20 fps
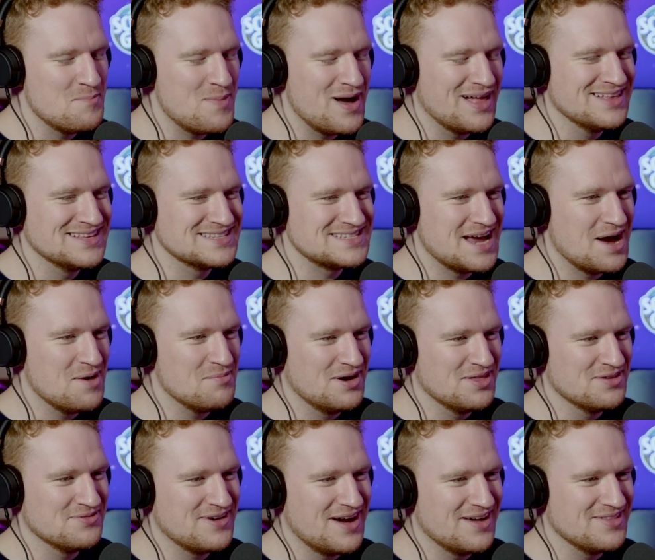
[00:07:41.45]
balanced out
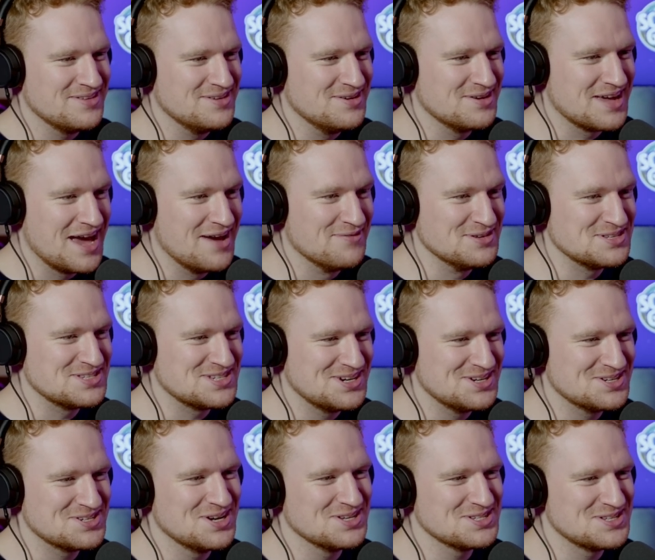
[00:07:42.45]
by the fact that you gave us
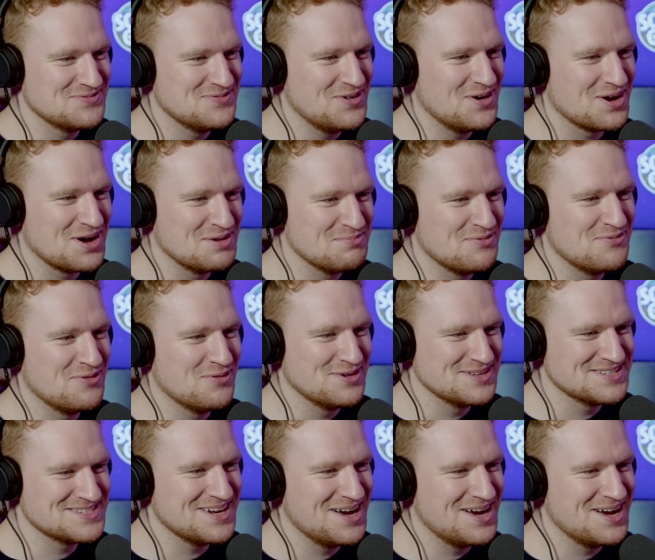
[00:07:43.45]
two shots of vodka before we